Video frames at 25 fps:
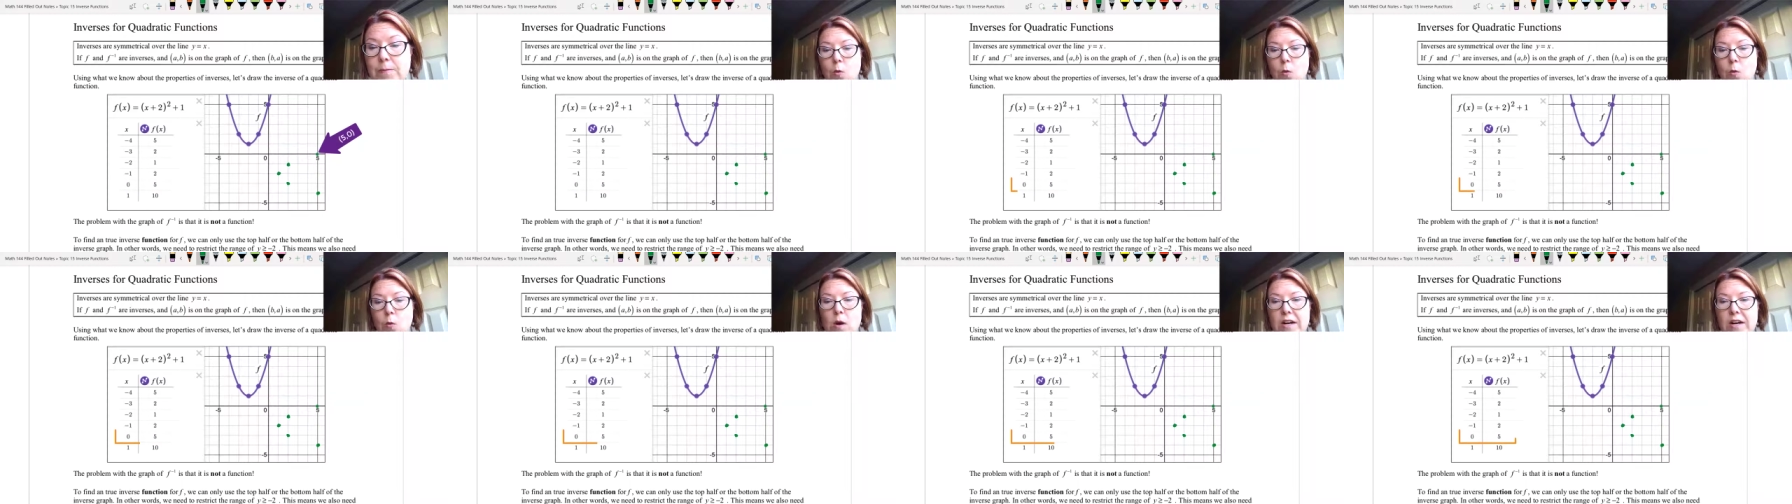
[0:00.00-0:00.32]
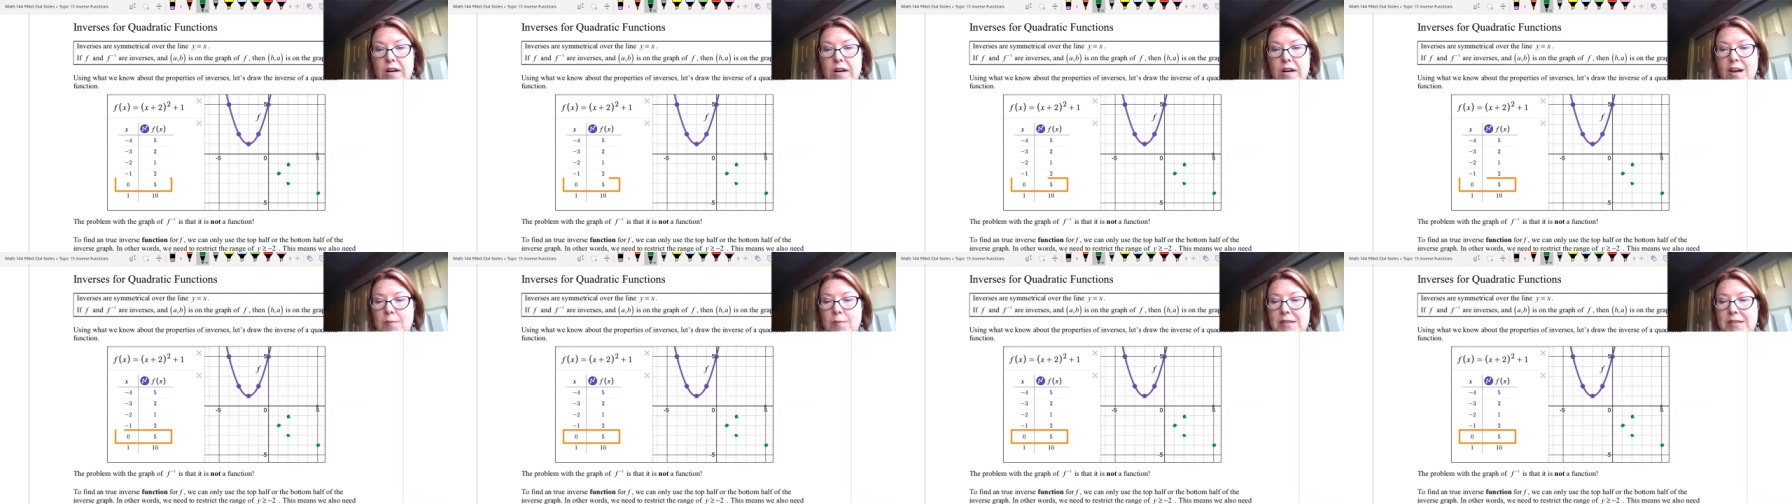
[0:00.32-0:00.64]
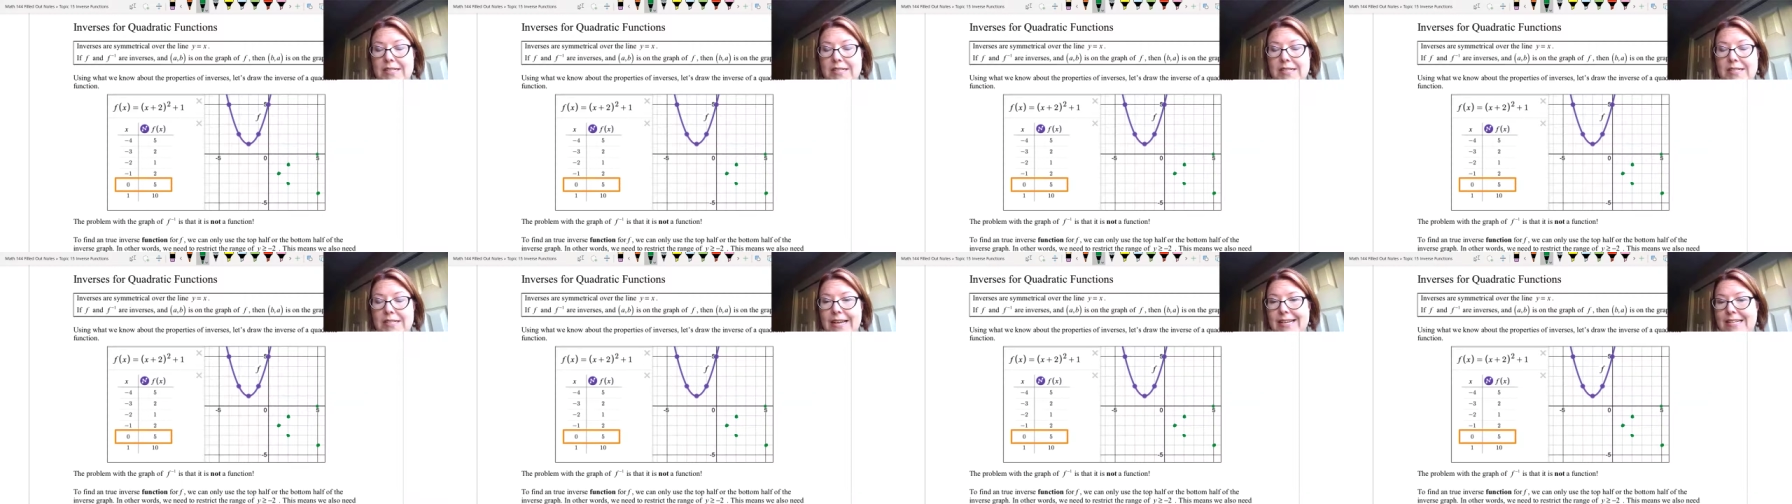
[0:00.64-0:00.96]
1 comma
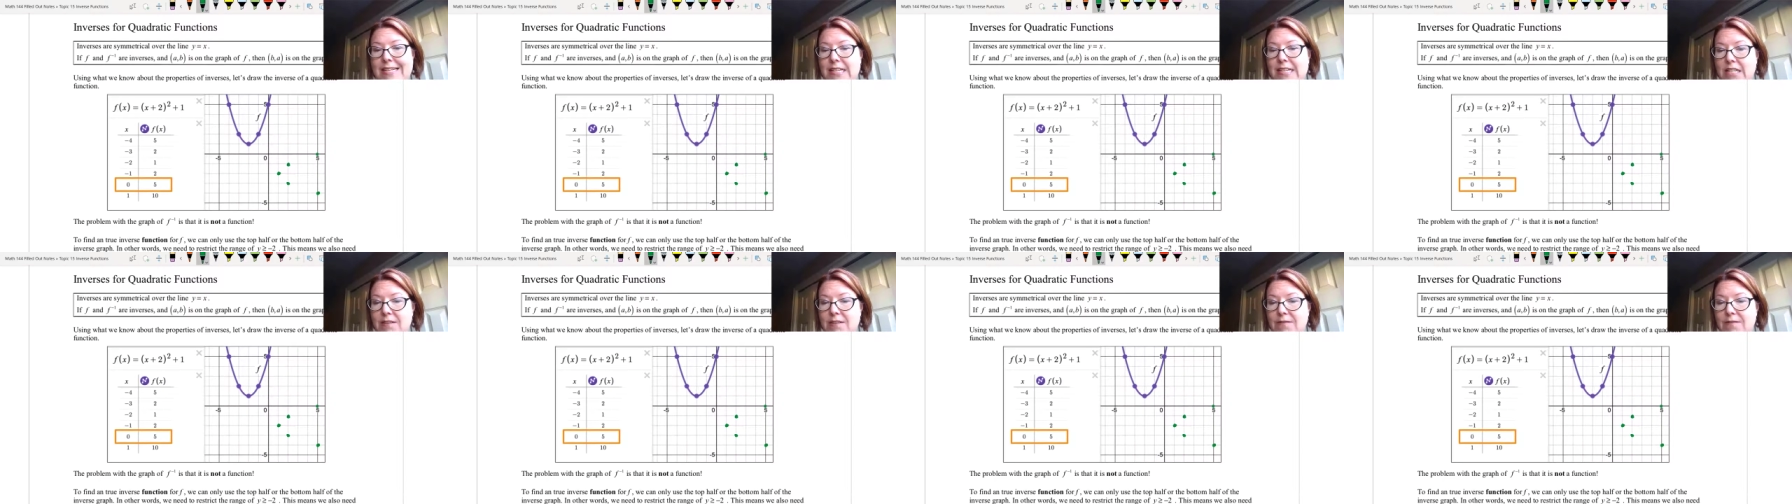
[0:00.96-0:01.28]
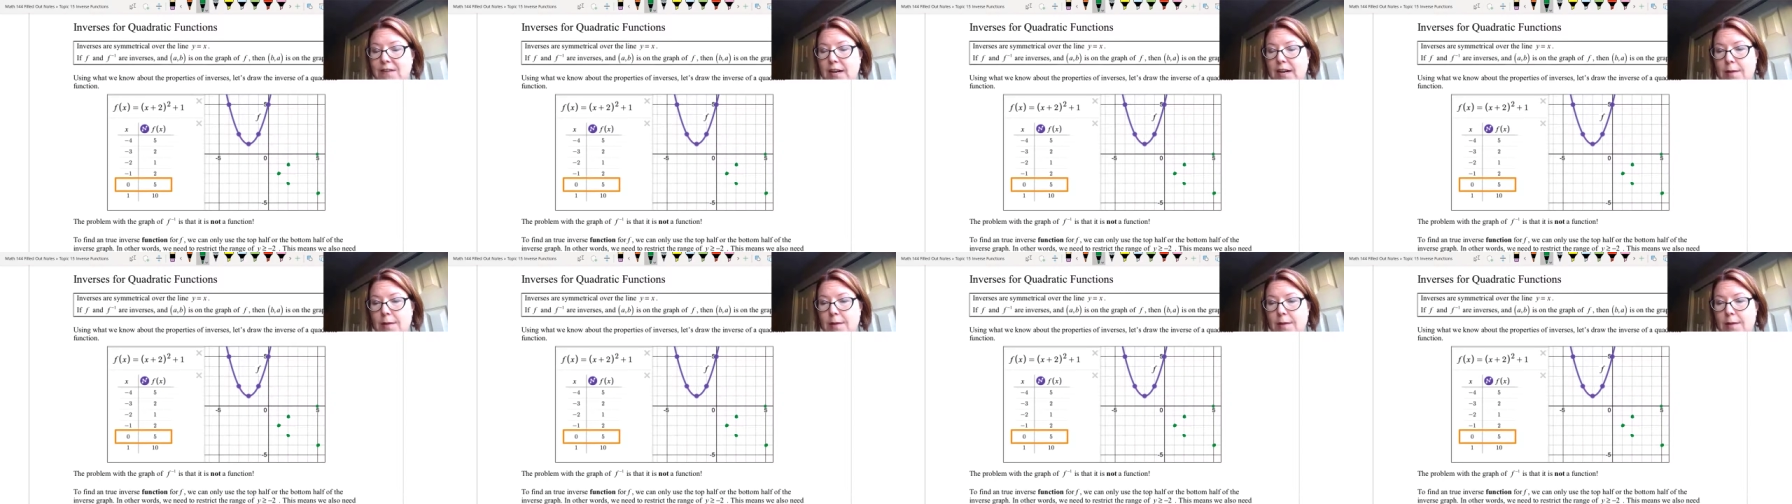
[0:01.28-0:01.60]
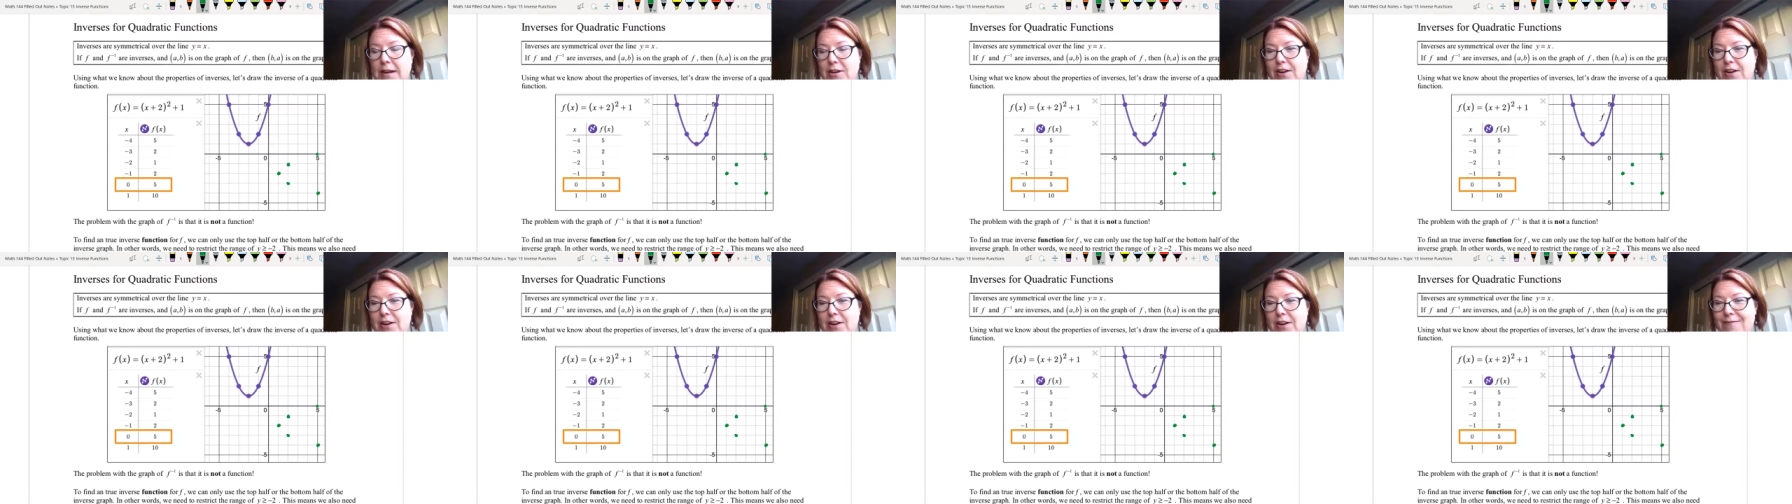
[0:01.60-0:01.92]
10 doesn't fit on my
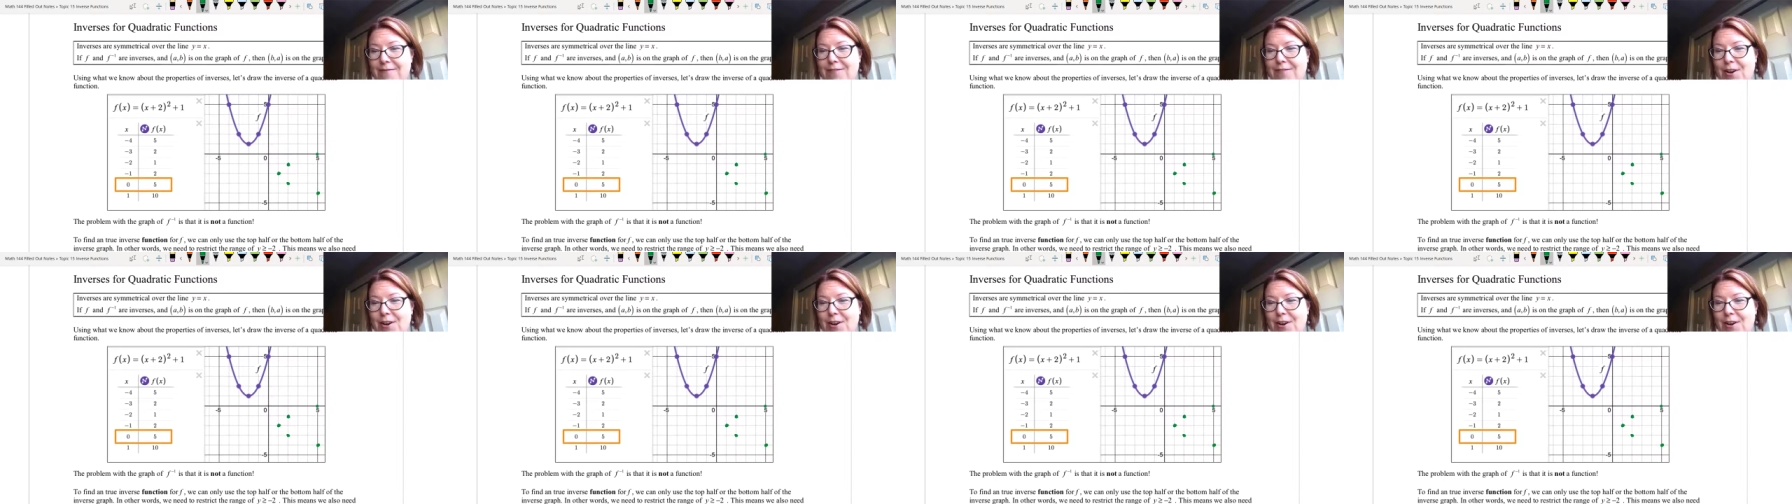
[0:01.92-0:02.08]
graph